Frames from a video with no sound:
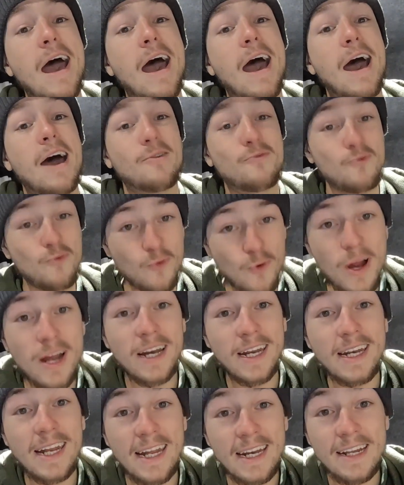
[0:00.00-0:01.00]
and
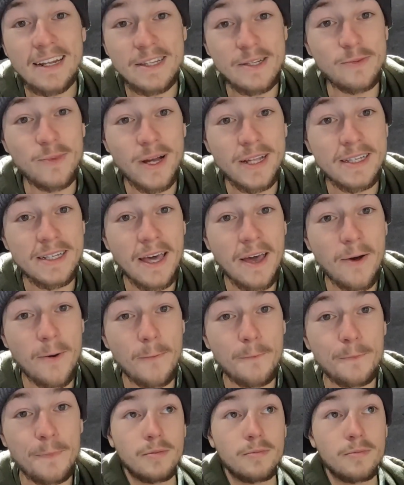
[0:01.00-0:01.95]
really needed somewhere to go.